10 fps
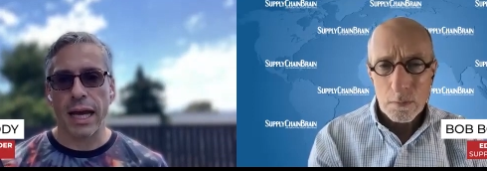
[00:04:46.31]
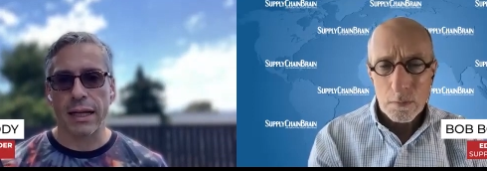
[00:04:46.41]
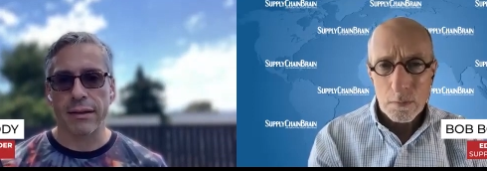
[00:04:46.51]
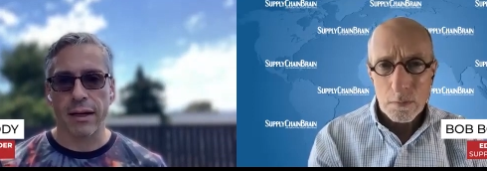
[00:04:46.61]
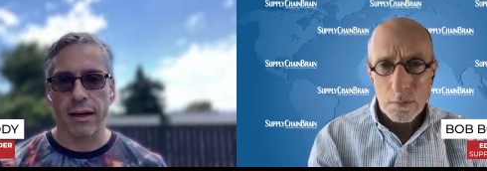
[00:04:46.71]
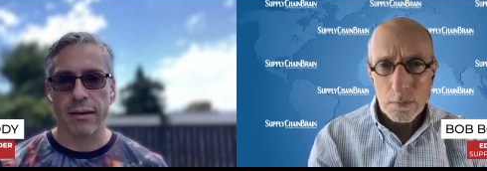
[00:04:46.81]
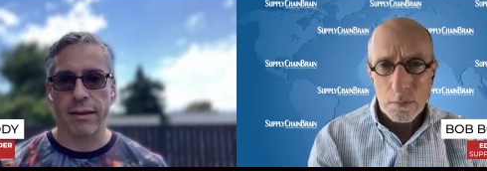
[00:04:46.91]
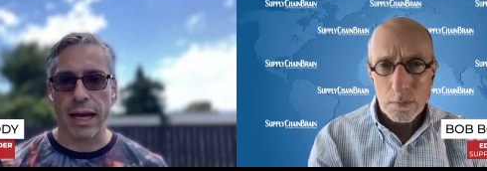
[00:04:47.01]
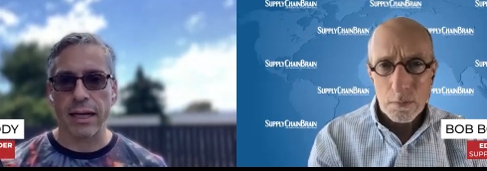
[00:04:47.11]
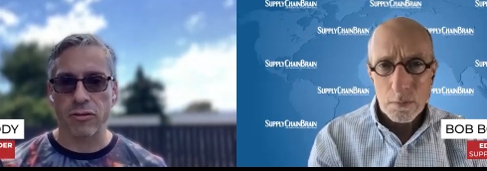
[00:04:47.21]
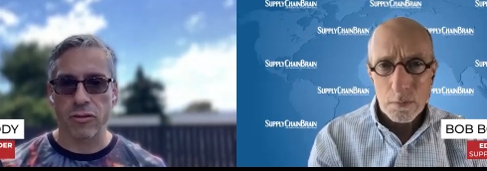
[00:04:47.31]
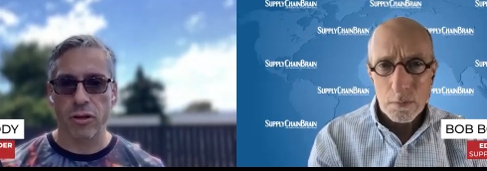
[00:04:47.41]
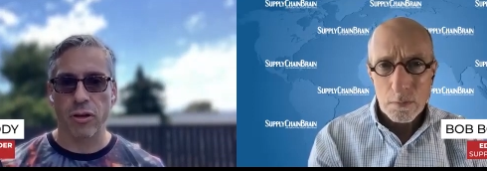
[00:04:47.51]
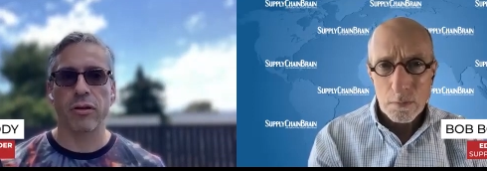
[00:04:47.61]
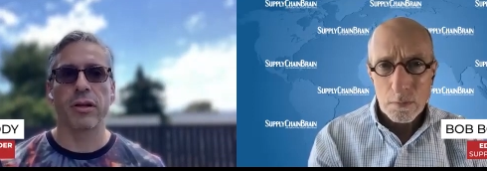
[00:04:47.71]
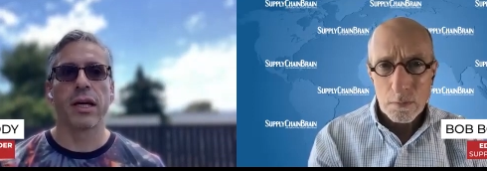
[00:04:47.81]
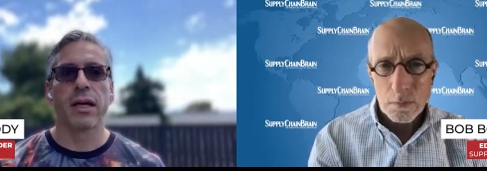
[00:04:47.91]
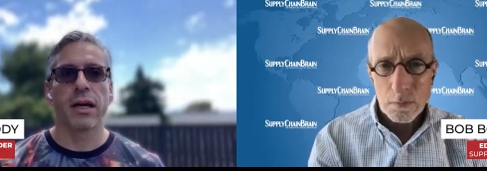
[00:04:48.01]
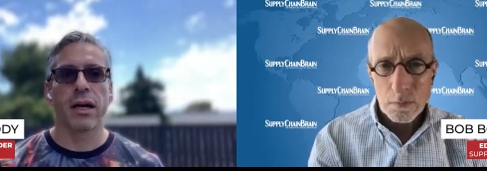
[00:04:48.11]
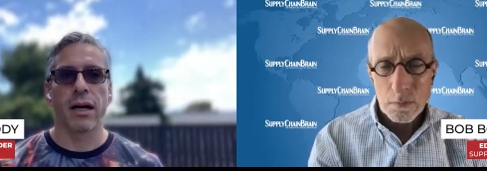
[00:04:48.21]
Speaker 1: And uh, that in turn
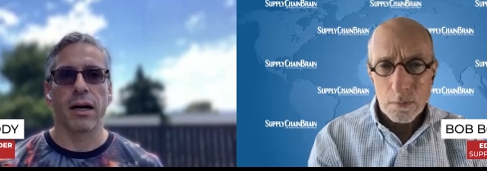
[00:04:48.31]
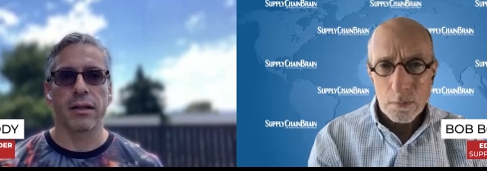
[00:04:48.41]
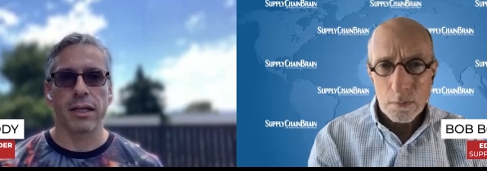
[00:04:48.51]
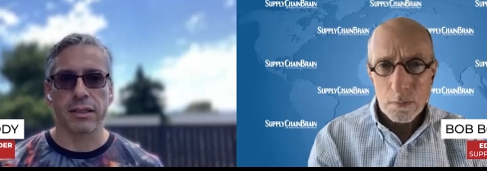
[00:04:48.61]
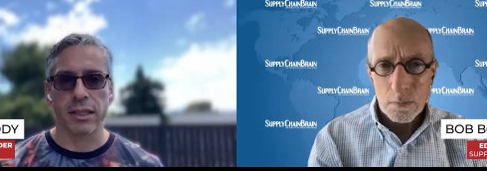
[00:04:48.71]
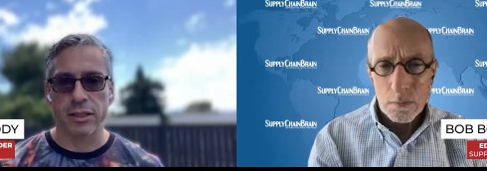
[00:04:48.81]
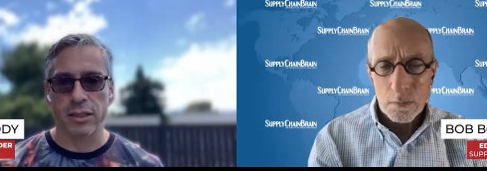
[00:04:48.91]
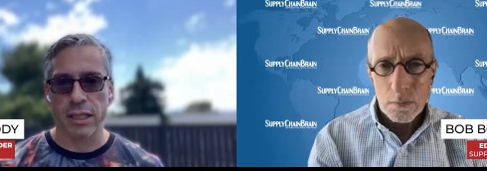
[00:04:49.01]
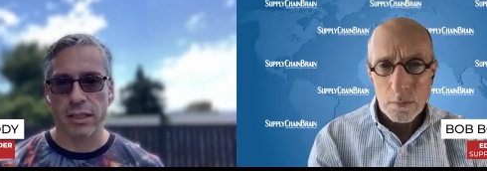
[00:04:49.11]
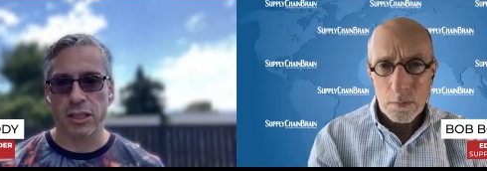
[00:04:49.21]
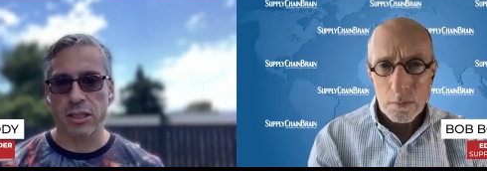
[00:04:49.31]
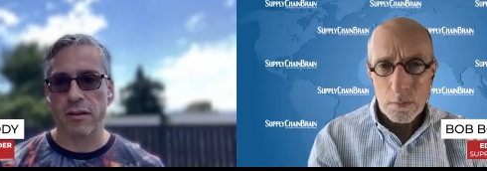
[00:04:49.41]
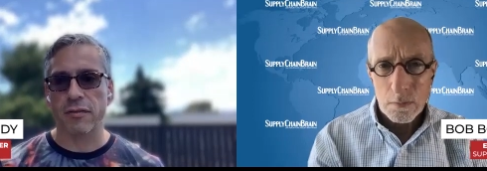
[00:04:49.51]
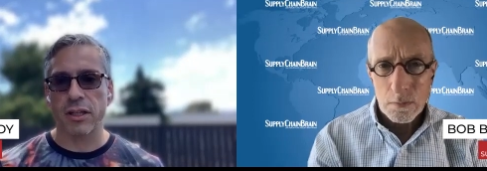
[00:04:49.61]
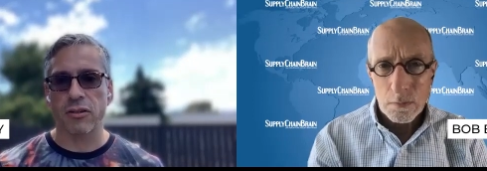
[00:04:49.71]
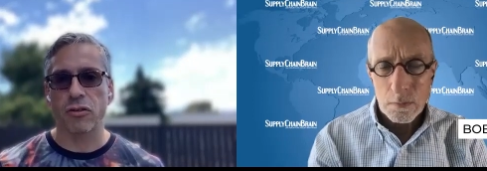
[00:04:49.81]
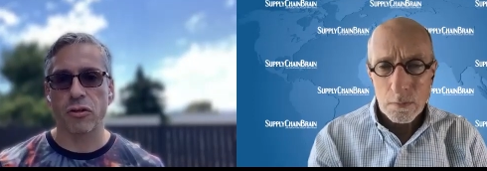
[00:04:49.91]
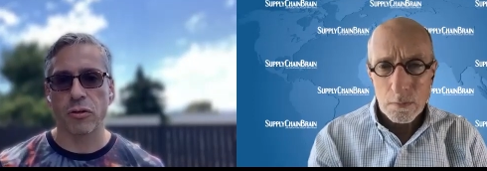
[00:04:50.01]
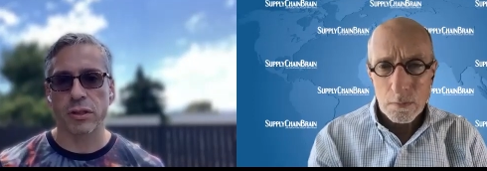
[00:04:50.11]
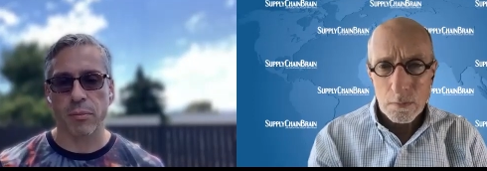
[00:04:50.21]
uh, is, is in shifting
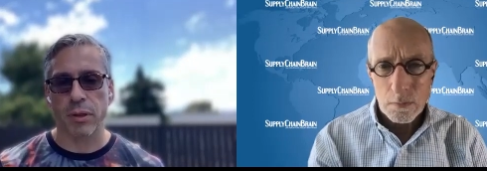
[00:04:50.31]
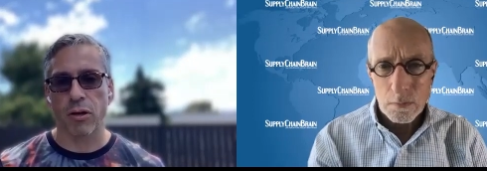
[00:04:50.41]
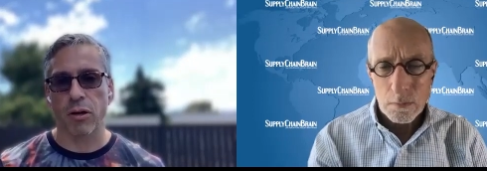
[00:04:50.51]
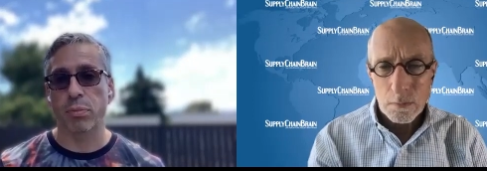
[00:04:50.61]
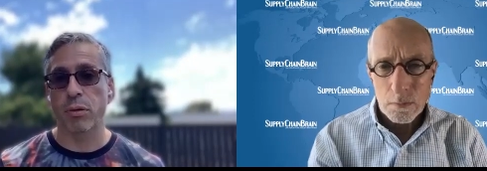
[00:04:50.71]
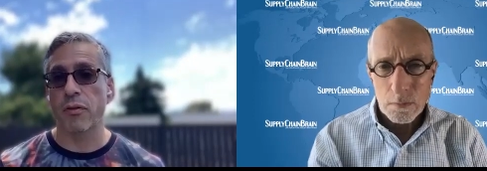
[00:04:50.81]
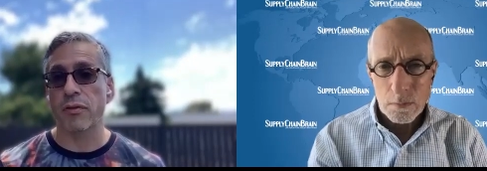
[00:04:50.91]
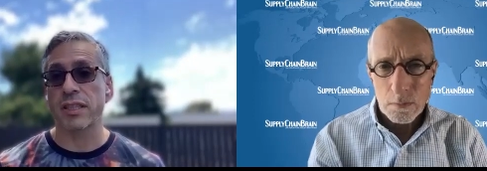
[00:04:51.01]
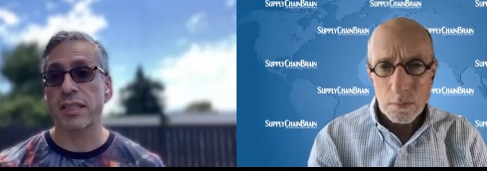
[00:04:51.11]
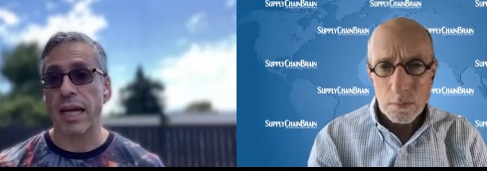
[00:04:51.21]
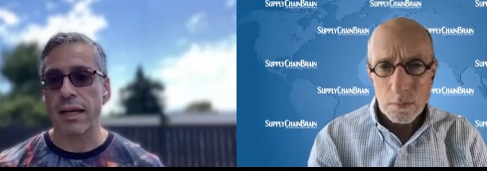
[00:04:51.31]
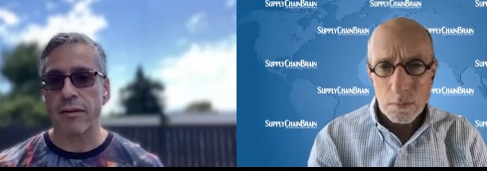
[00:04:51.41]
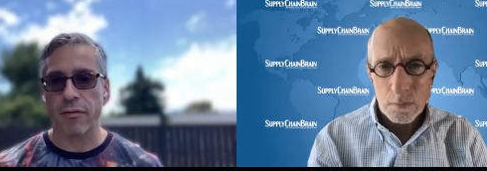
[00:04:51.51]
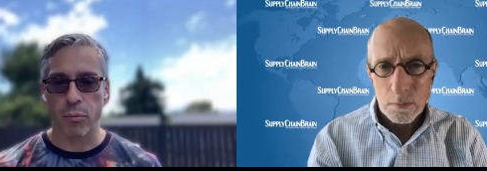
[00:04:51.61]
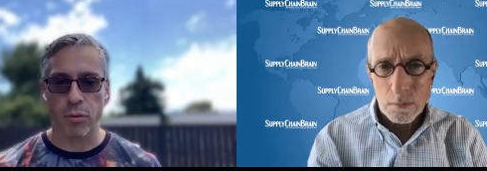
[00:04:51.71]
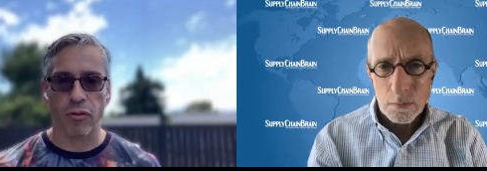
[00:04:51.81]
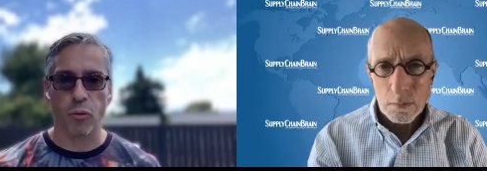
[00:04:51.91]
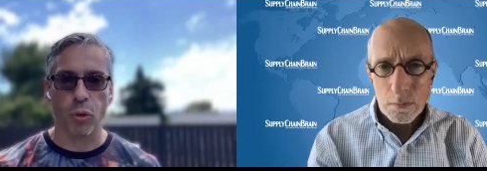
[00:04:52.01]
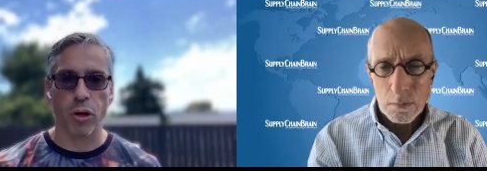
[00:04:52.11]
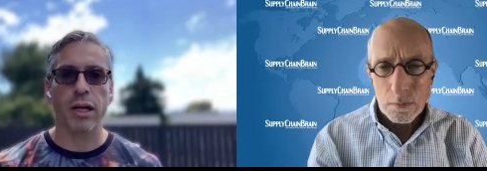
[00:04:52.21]
to something called proof of stake from
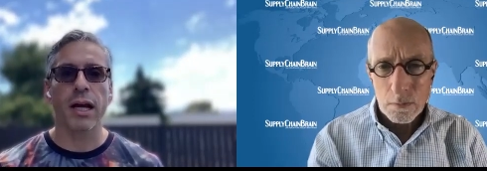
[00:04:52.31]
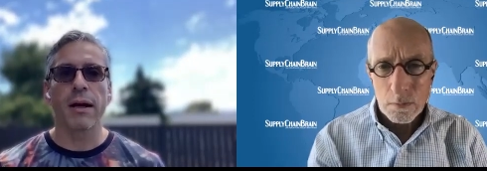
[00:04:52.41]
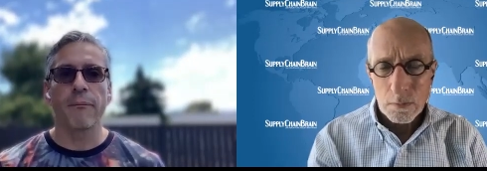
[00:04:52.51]
proof of work.